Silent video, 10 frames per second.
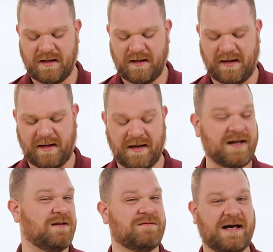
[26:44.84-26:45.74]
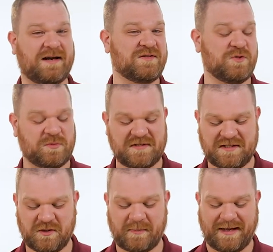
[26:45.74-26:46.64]
Uh, again, not a super
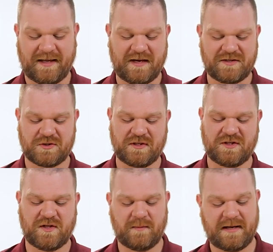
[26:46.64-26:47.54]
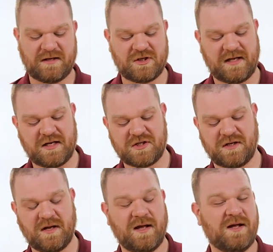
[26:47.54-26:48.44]
steel by any stretch of the
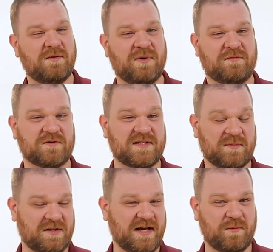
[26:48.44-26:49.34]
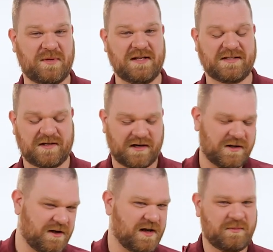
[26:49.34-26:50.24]
imagination, but for something like a pizza cutter
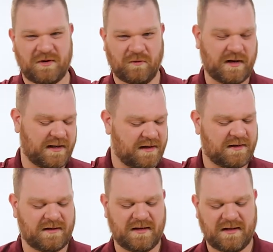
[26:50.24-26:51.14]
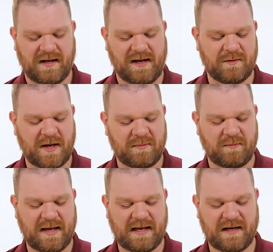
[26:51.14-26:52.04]
that you're gonna be running it, uh, you might be
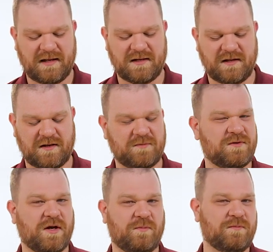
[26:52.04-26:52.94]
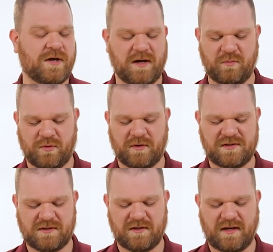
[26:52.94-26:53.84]
banging into you know cutting
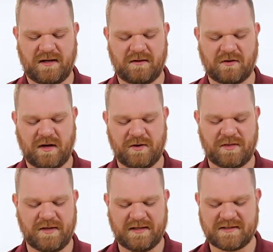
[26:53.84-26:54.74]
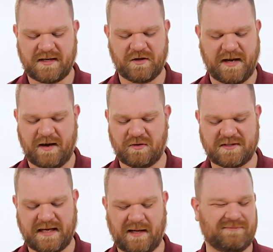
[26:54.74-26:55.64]
boards or, uh, or other things on your
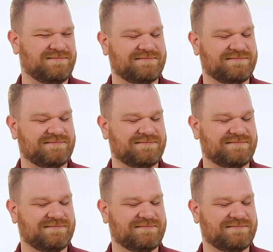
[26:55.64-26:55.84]
countertop.